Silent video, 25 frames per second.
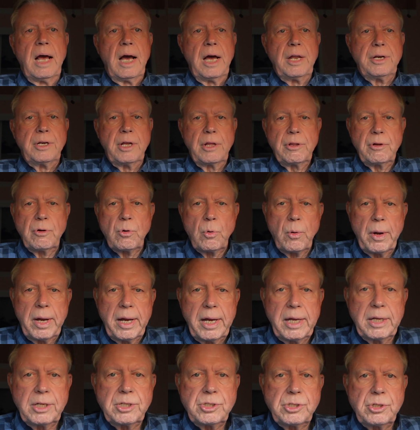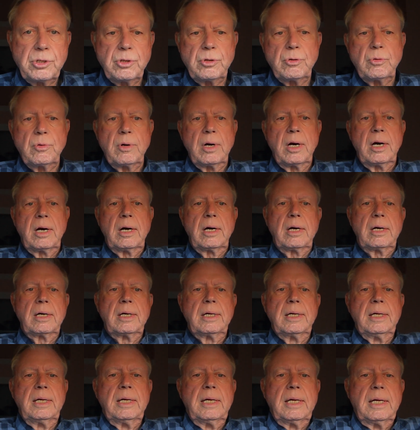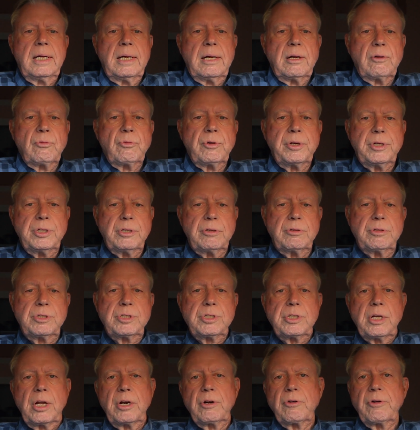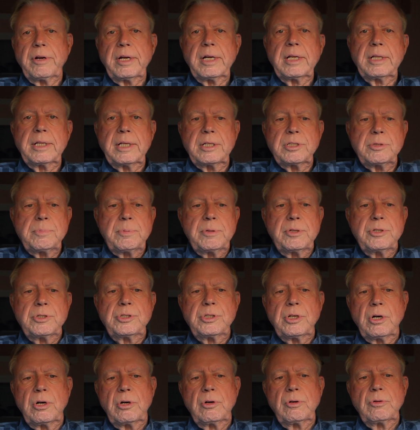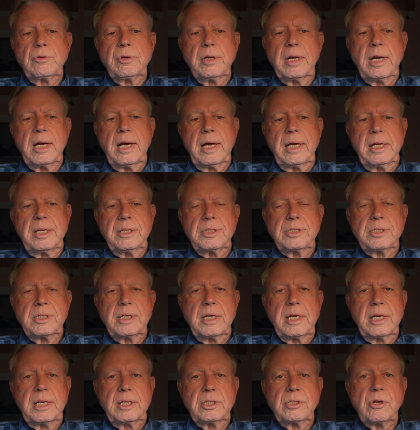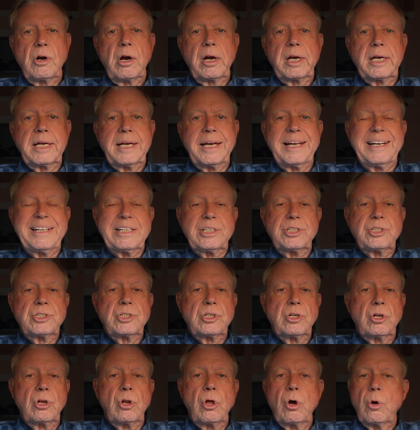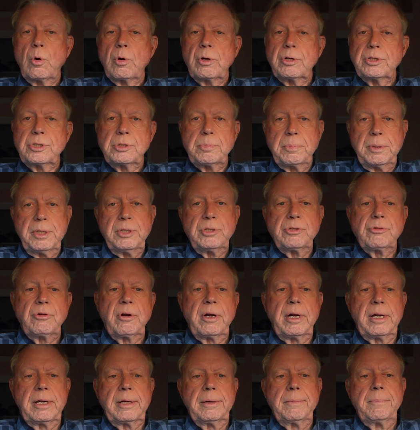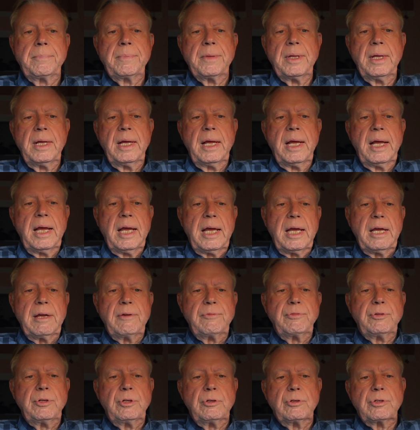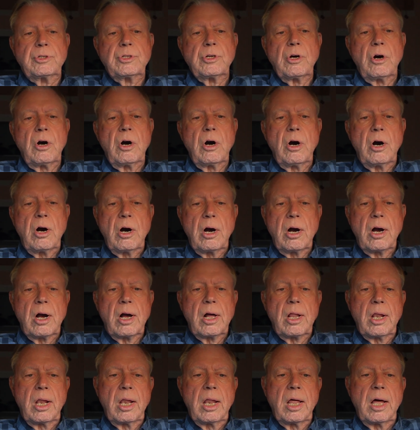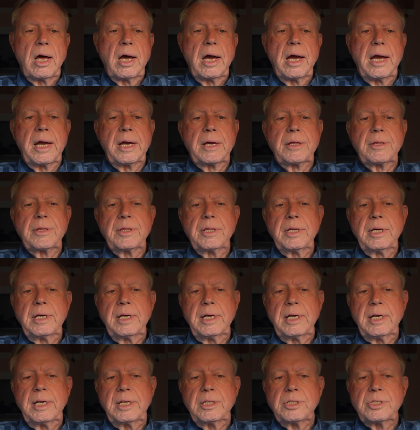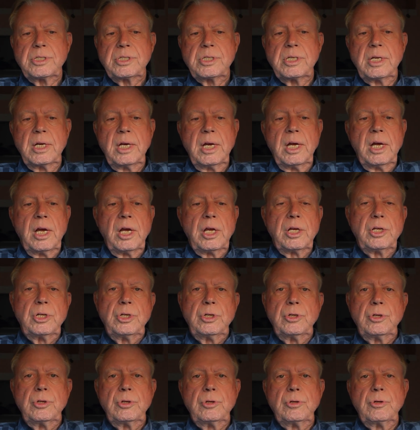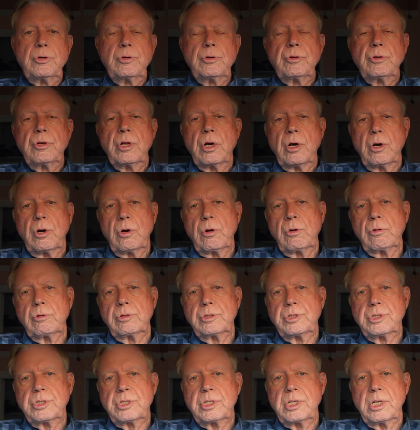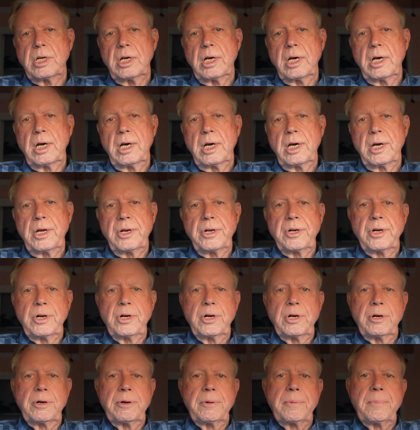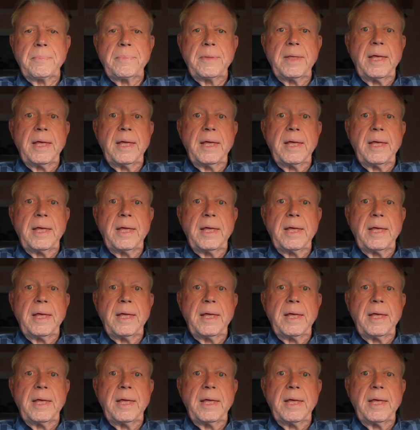Another way to reduce stuttering that's been shown is talking at a slower speech rate. If you talk like this, you don't stutter.